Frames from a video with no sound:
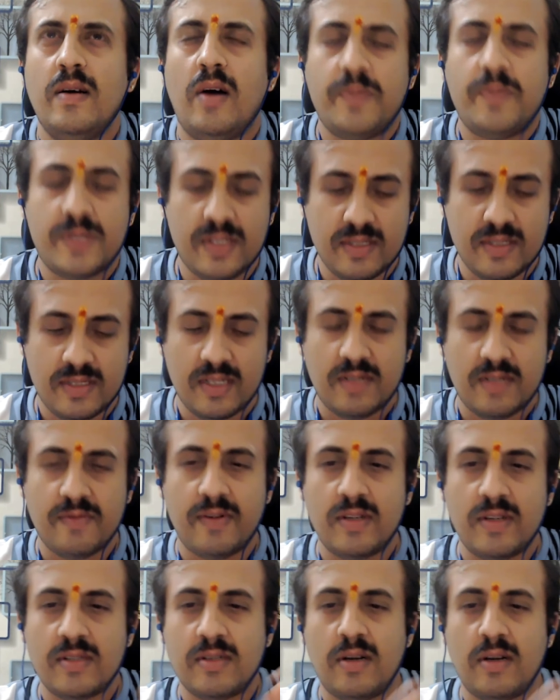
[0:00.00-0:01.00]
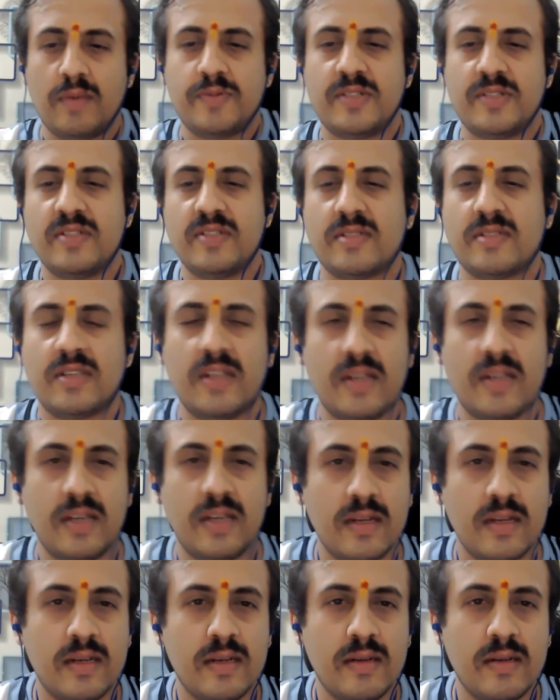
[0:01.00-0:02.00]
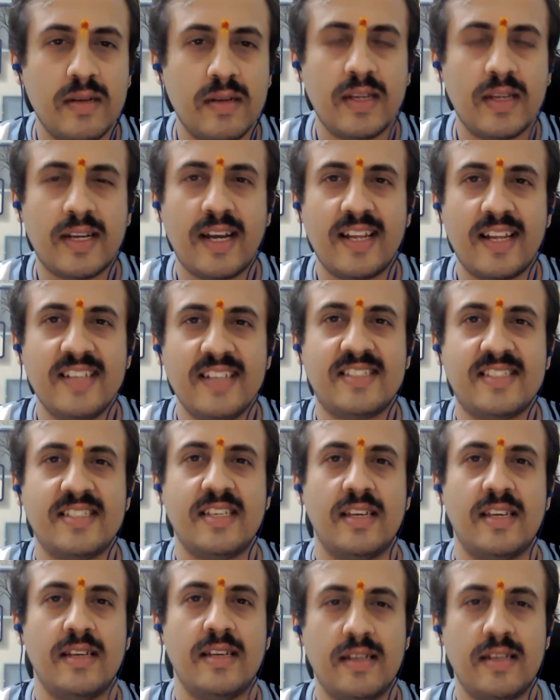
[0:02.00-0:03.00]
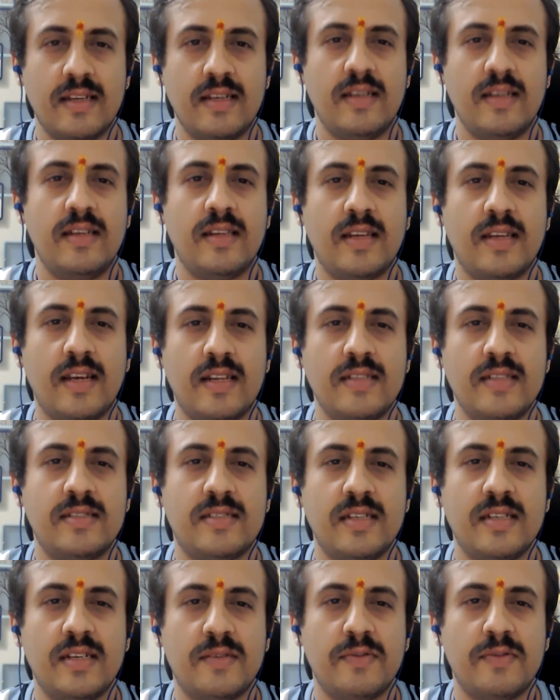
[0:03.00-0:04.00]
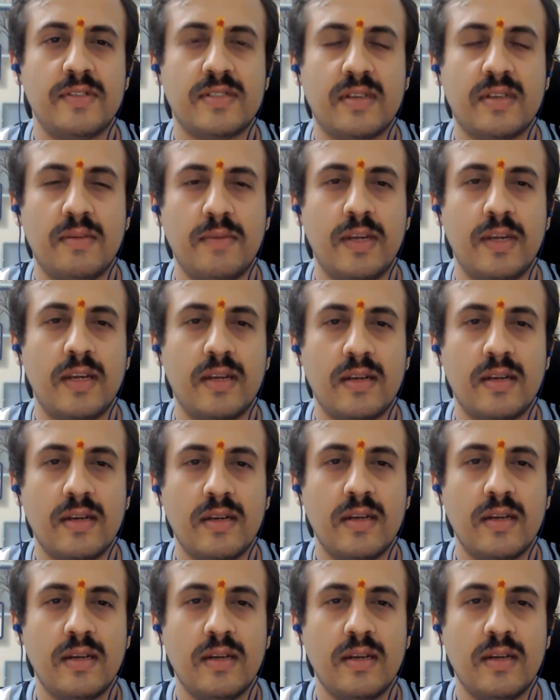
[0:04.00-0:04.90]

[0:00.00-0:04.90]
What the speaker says: options. It was options trading in currency. In currency, it was coming.